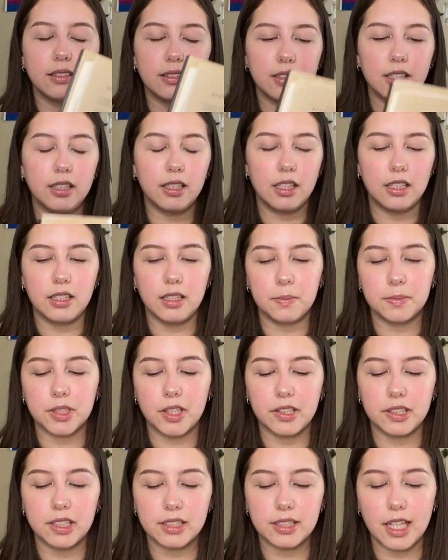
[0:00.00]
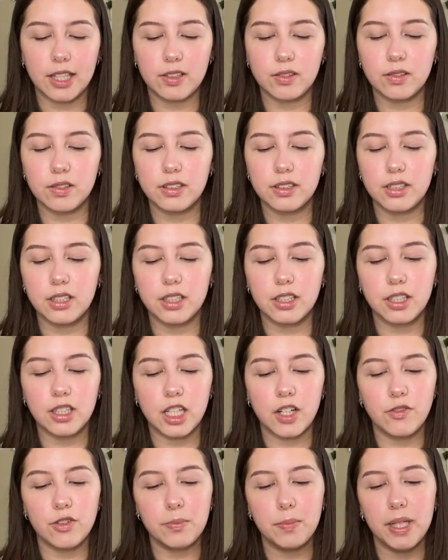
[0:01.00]
the
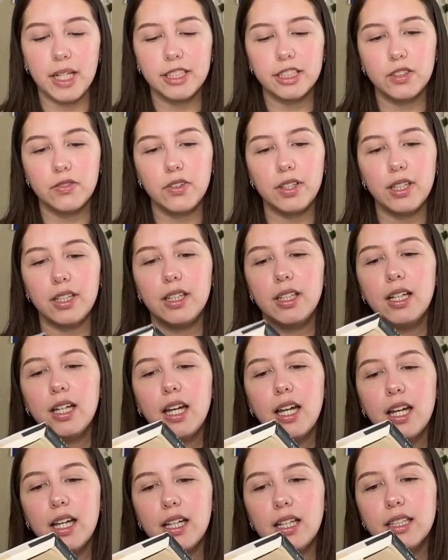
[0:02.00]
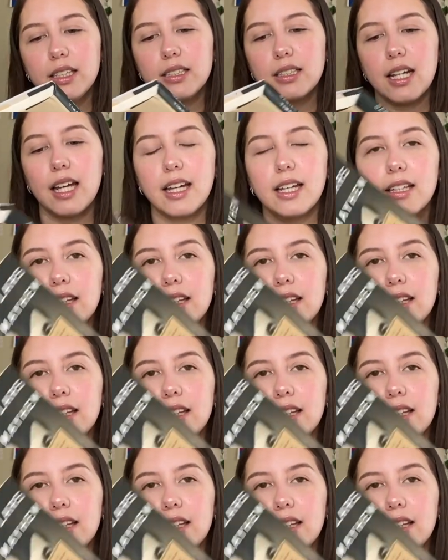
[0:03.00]
cover page of it is like